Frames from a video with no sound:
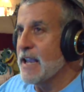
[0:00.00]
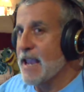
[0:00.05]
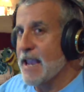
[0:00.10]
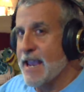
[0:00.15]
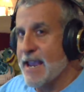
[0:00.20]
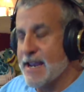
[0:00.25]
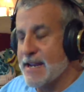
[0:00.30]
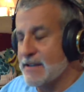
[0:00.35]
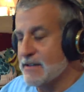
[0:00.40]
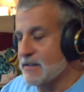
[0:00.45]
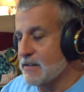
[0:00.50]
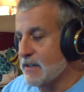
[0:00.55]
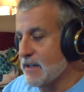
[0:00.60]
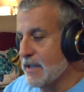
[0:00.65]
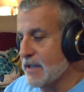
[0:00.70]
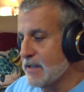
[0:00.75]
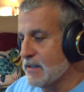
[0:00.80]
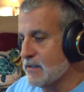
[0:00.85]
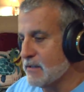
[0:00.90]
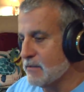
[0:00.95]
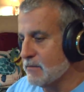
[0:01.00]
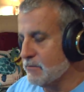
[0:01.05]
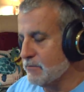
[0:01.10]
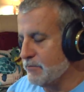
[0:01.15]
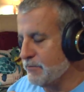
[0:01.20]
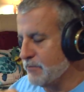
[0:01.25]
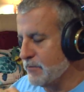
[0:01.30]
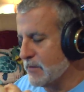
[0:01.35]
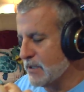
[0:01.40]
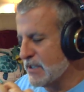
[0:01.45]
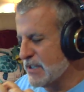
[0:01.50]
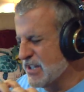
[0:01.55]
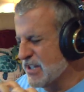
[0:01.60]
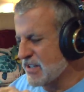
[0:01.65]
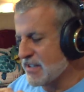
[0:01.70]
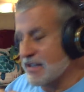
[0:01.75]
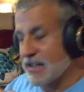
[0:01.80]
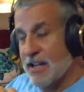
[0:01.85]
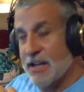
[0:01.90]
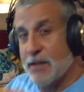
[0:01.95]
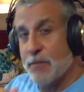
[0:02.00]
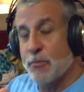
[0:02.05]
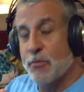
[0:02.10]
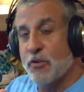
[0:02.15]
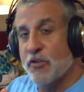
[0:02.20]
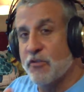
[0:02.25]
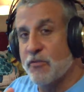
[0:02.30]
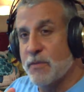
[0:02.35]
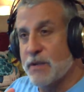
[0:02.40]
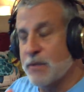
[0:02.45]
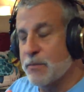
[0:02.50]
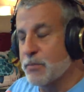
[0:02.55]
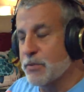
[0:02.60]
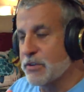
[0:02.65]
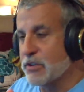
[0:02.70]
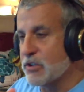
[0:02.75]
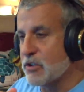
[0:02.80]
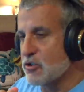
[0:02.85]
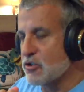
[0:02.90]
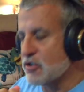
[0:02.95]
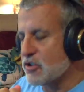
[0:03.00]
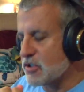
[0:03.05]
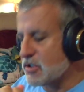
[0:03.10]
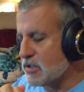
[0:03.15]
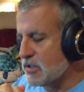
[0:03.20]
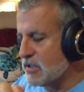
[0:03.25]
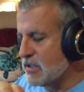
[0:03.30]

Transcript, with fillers: and and just let it move me but there's